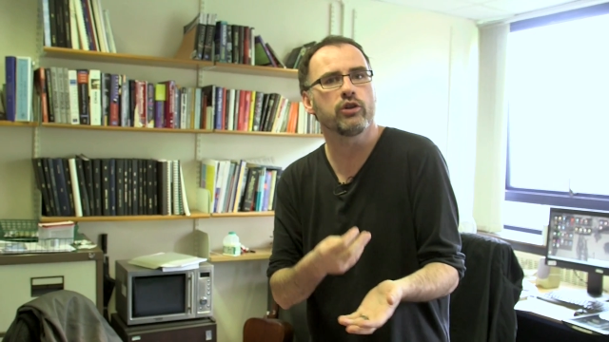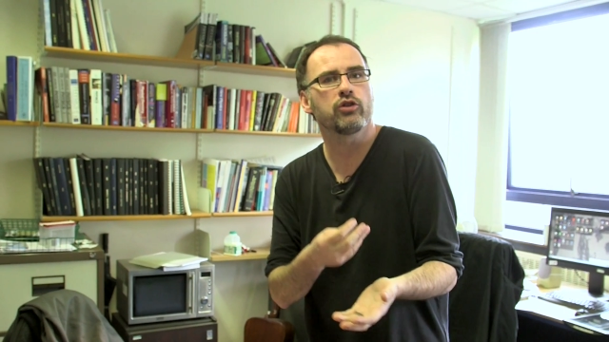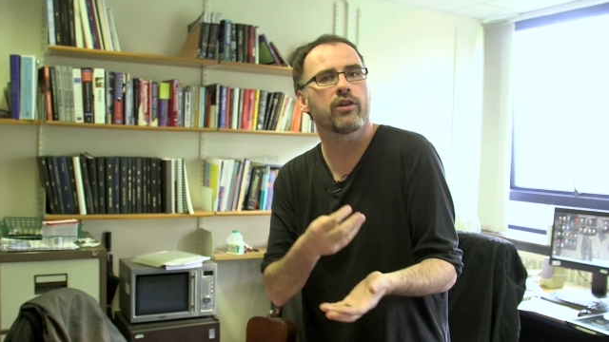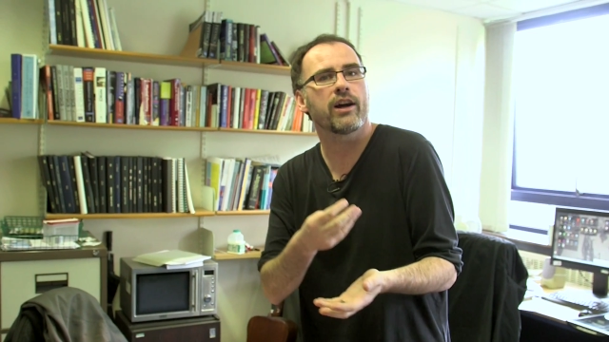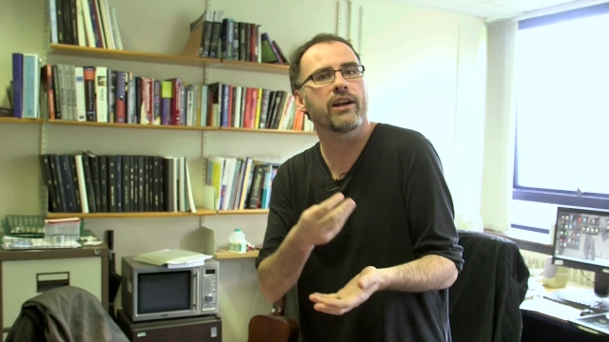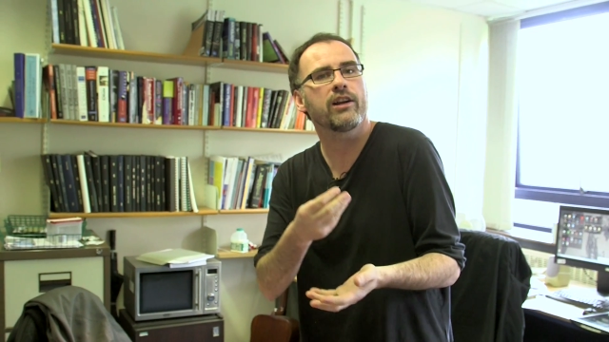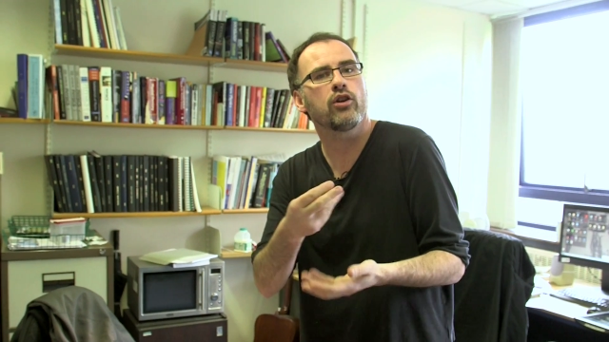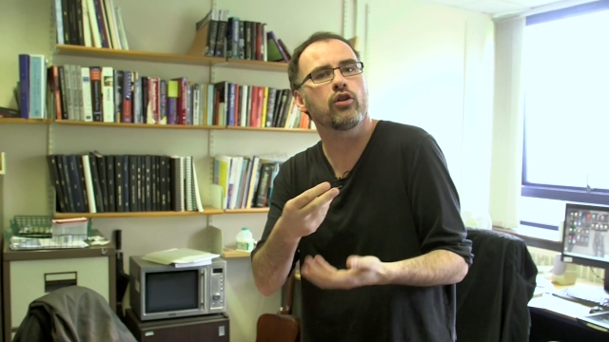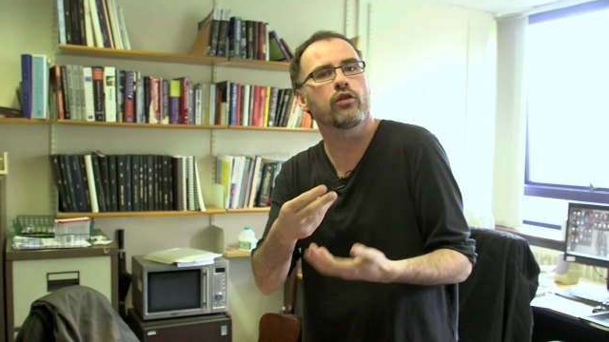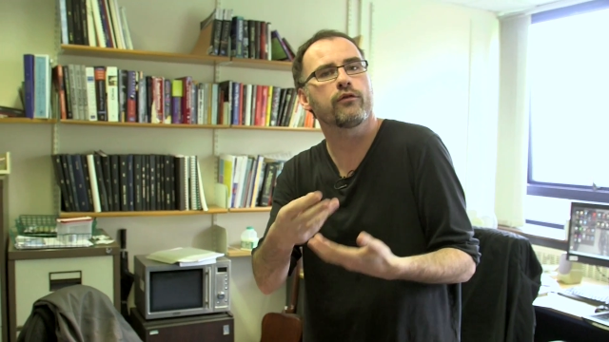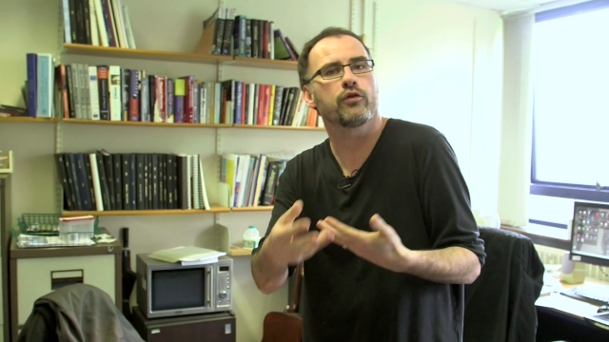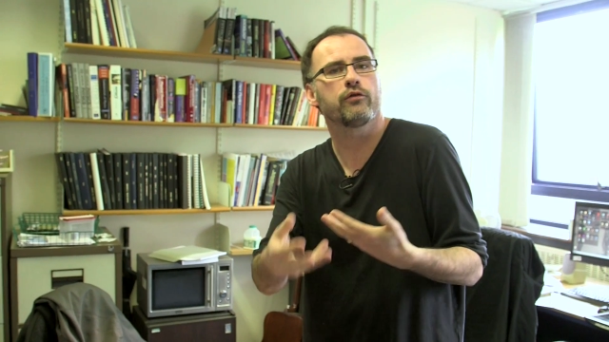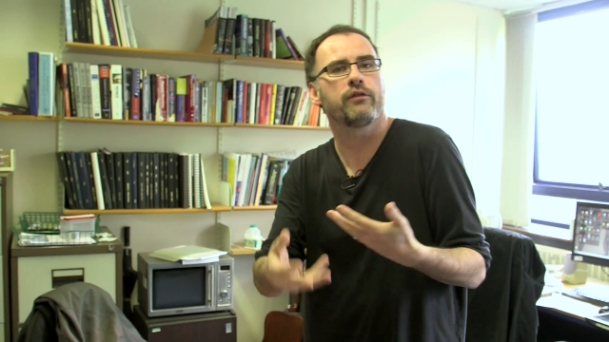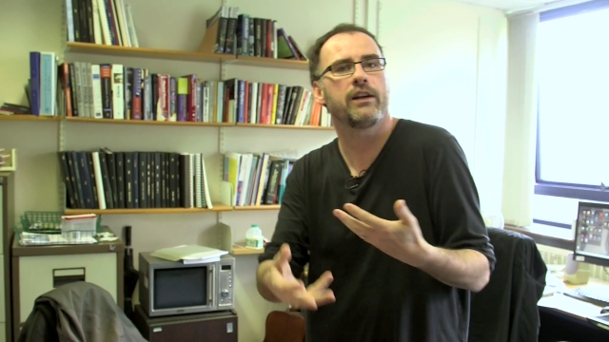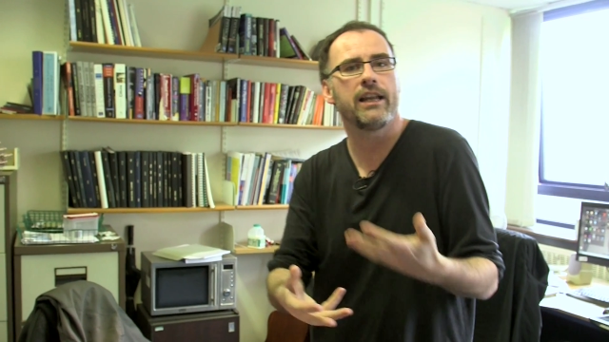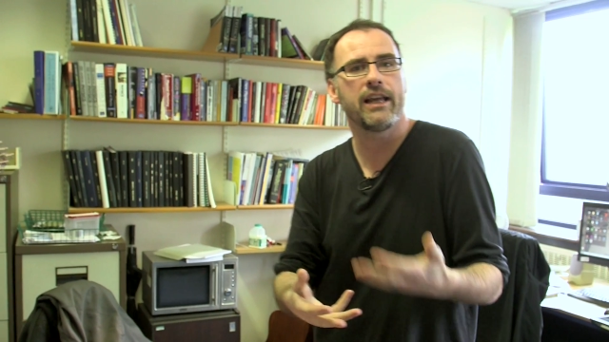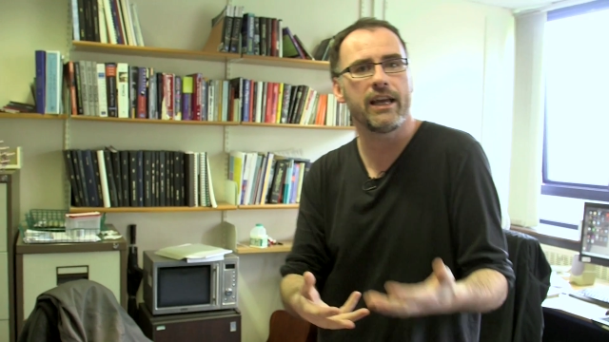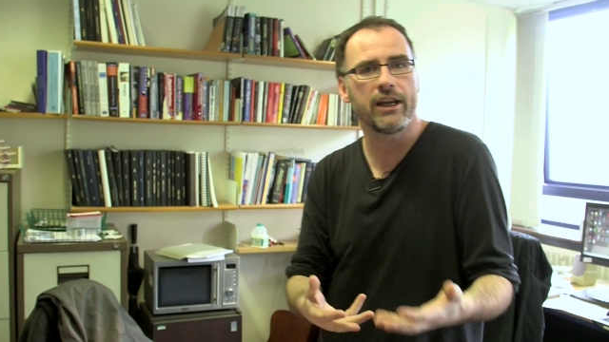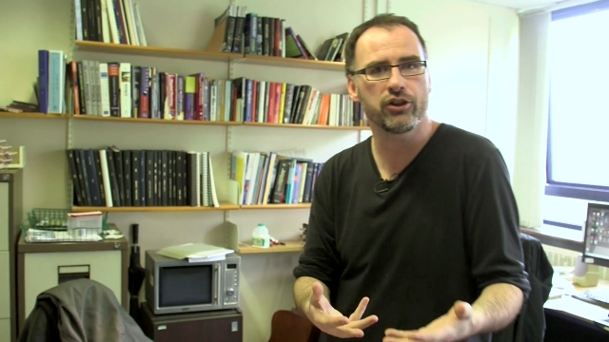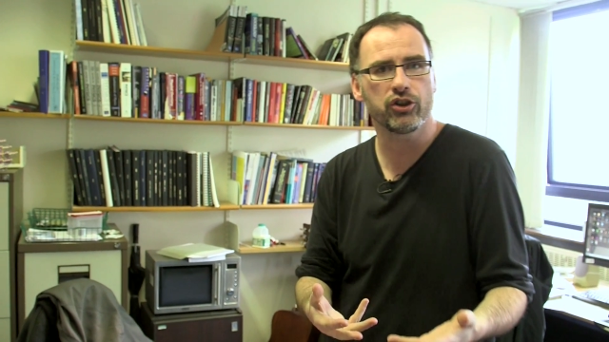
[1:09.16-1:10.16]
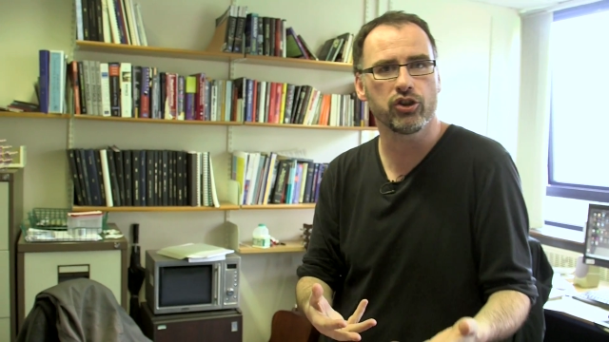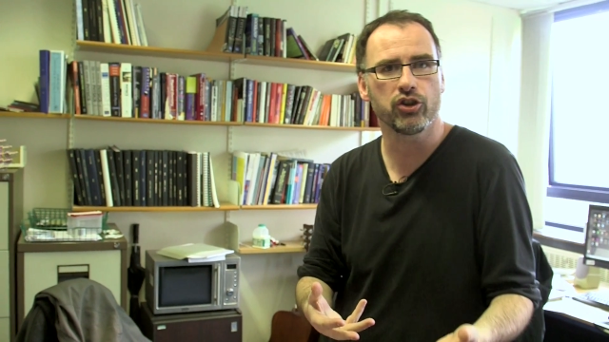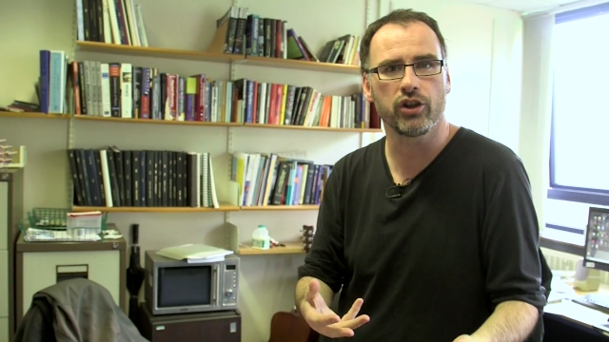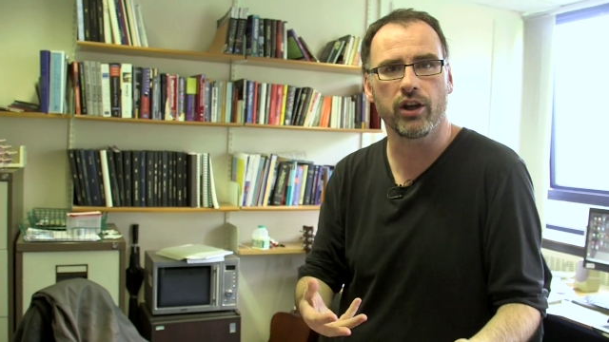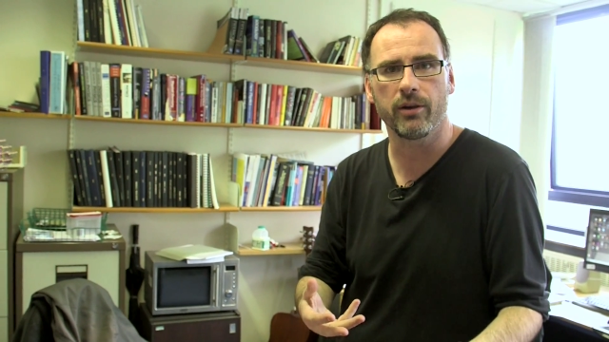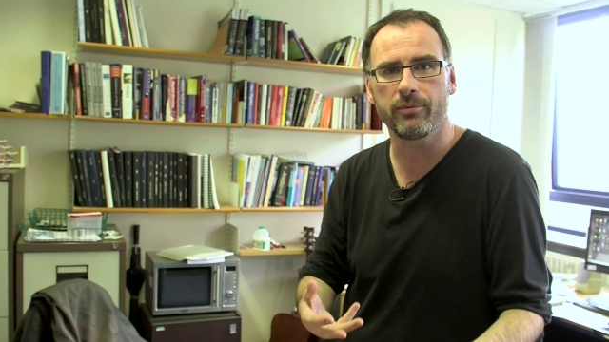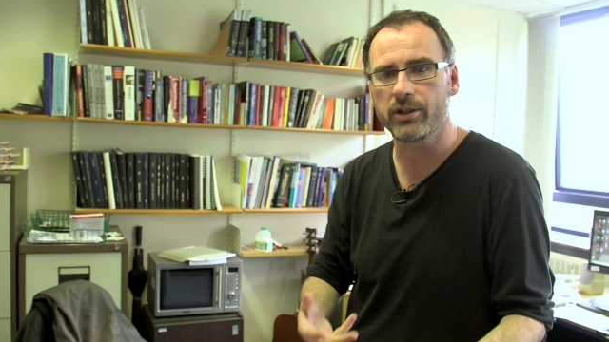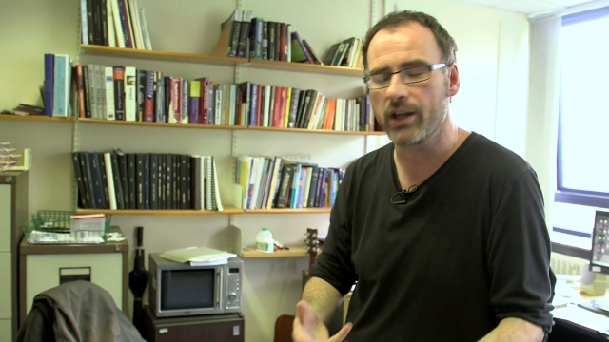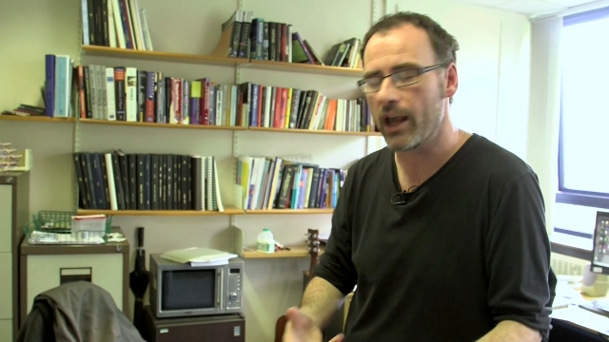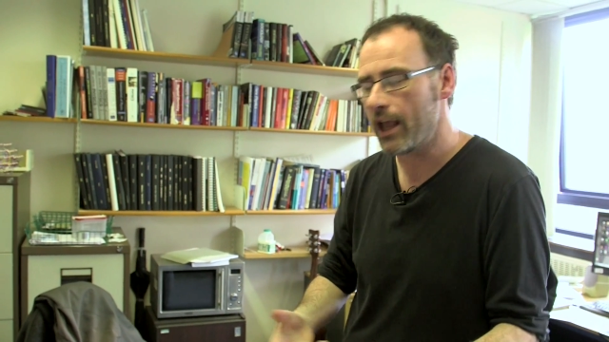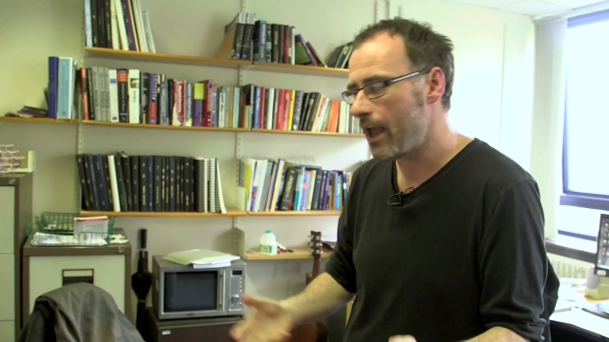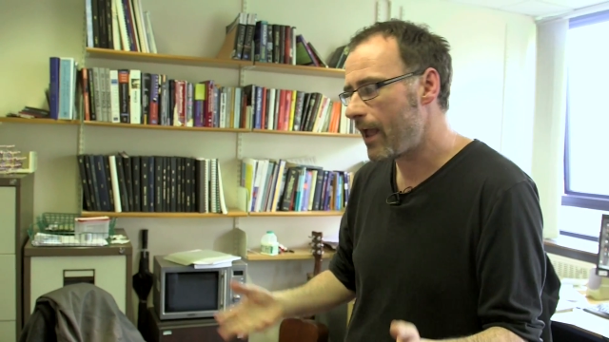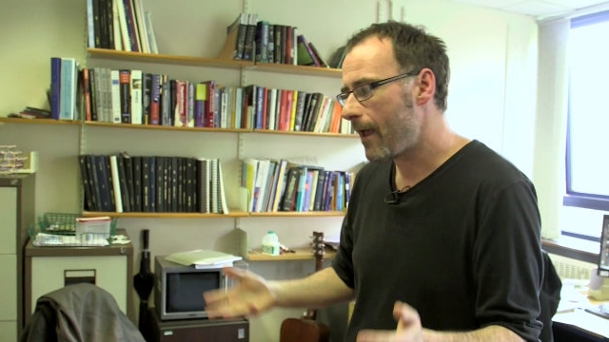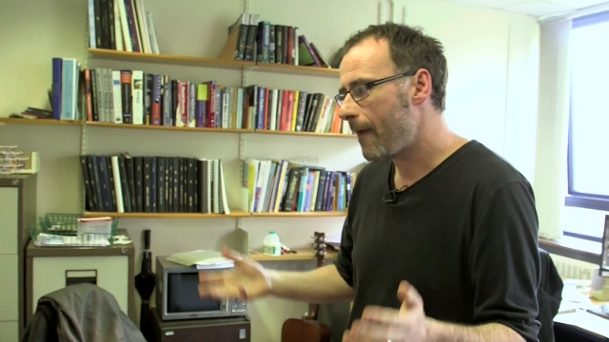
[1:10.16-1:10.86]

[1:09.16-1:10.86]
we try to look for relationships.